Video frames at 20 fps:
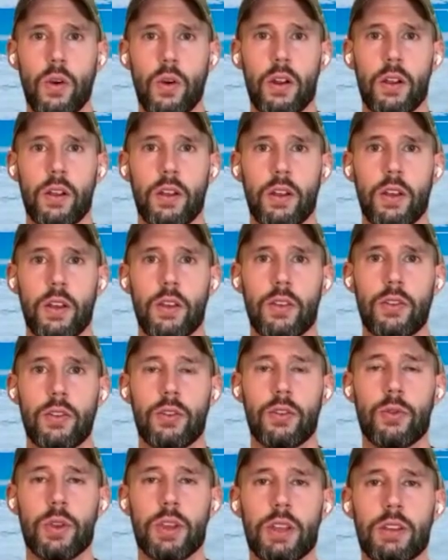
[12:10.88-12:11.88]
4,
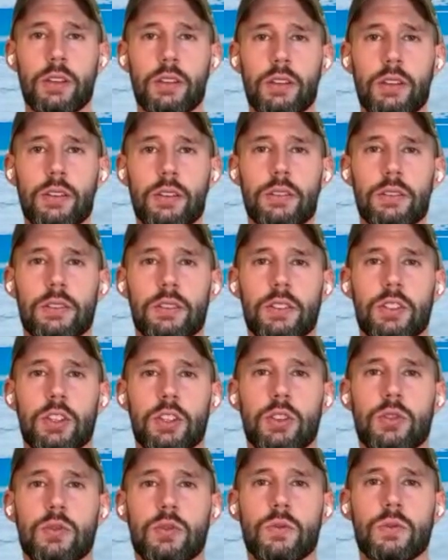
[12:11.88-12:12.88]
3,
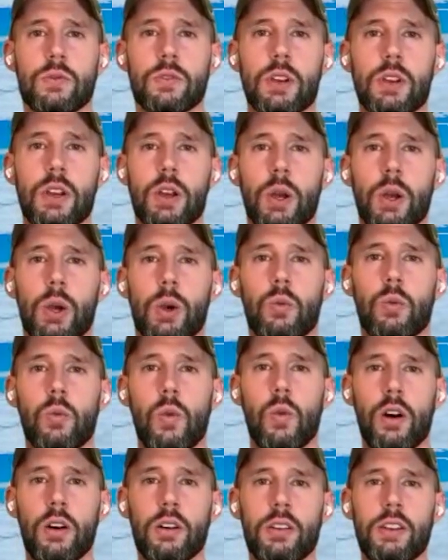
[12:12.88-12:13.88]
2,
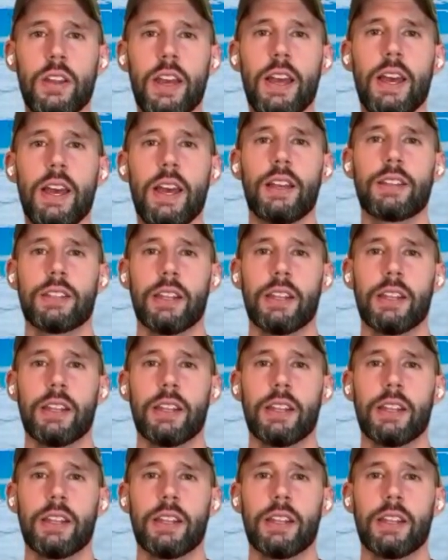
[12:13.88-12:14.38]
1.